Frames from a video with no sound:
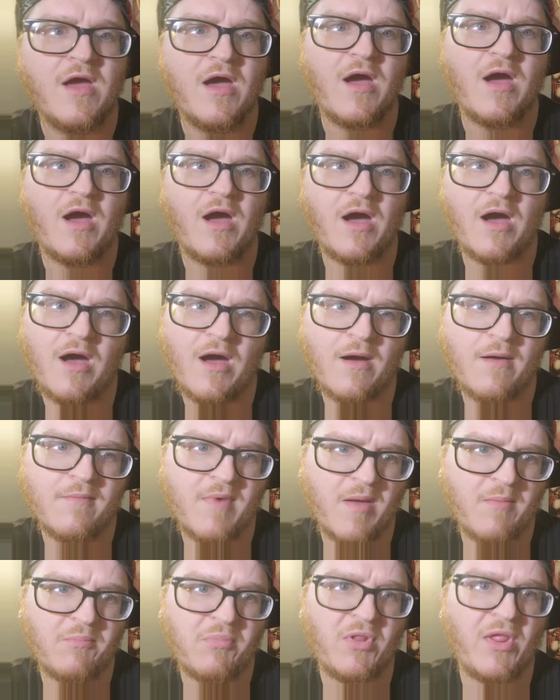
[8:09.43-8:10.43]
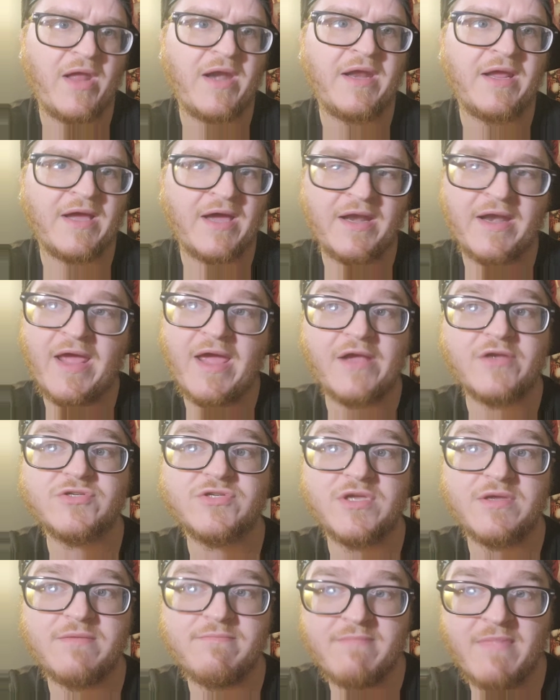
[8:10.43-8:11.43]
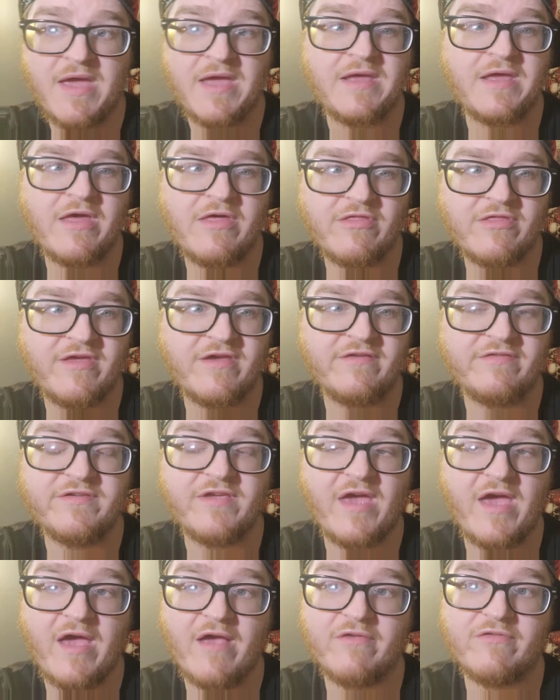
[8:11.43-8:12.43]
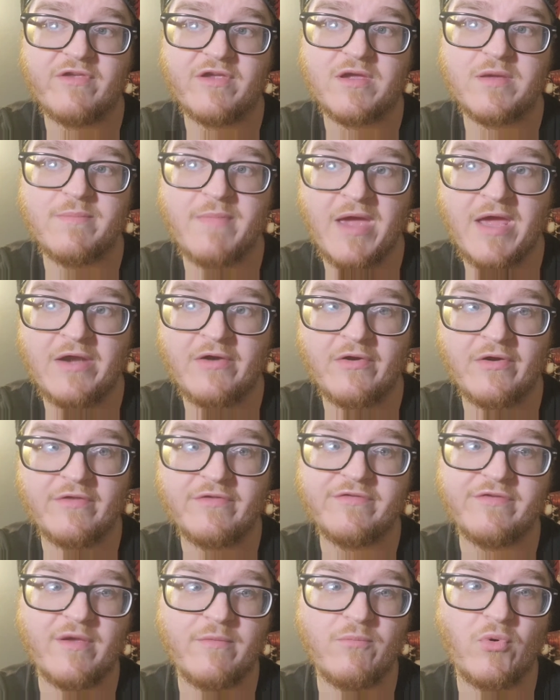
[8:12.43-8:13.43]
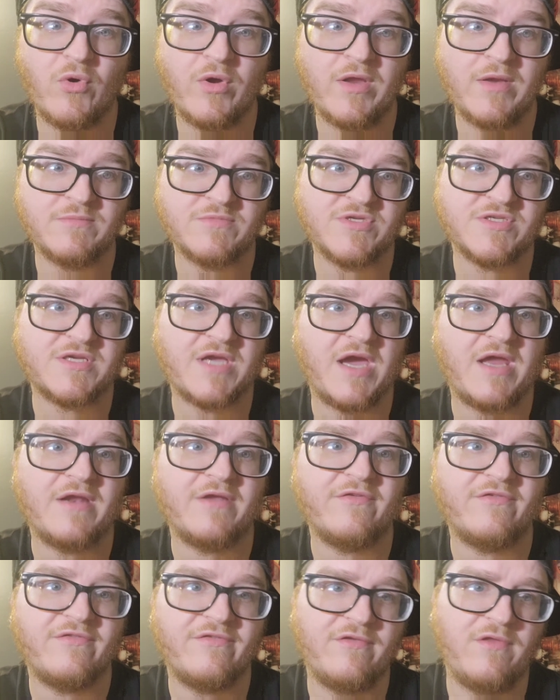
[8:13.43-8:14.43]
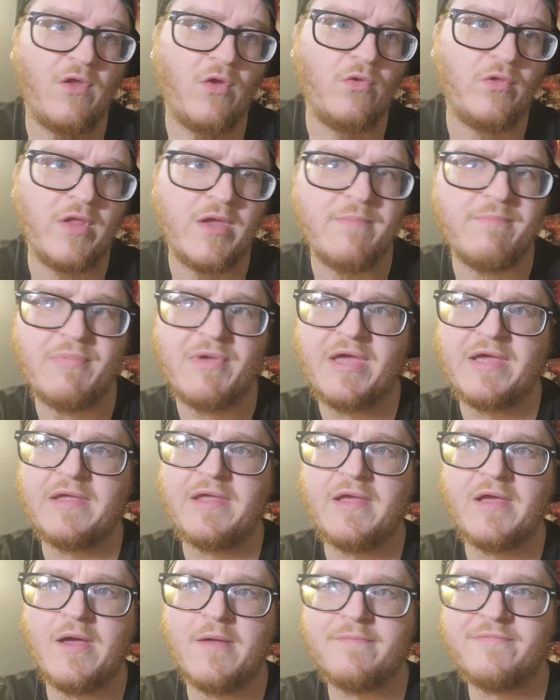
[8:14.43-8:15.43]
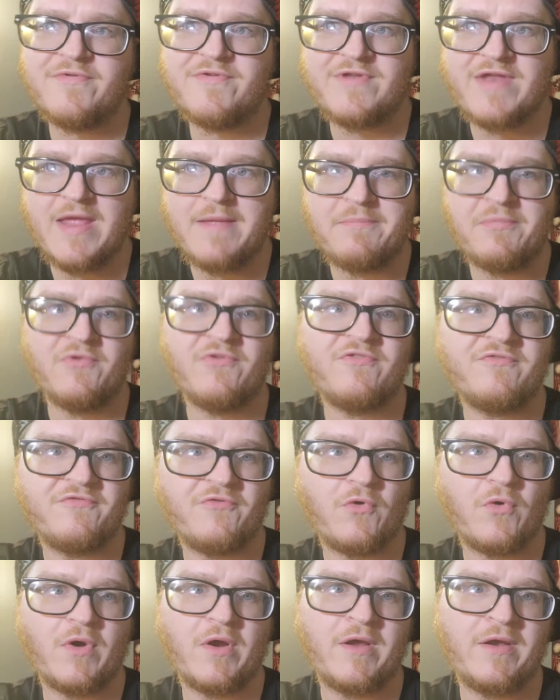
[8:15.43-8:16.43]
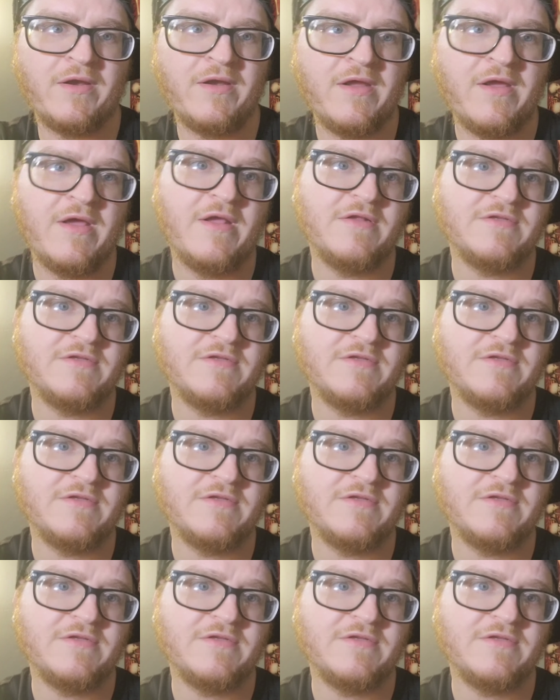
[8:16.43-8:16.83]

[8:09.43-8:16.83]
I'm planning on actually making this as a commander at some point. Just kind of slowly picking up staples for it.